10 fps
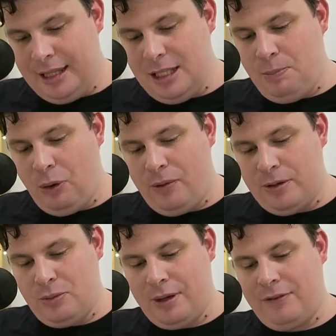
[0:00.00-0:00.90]
This book
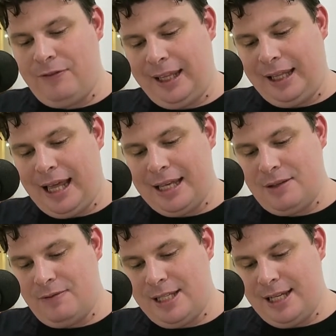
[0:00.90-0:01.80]
was written for the
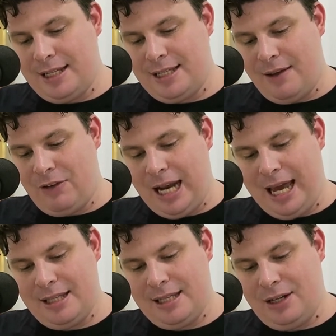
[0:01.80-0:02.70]
class of 6-7
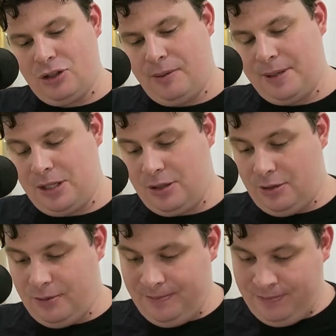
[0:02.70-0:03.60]
at St. Thomas
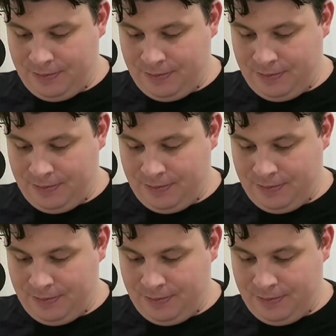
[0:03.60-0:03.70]
School.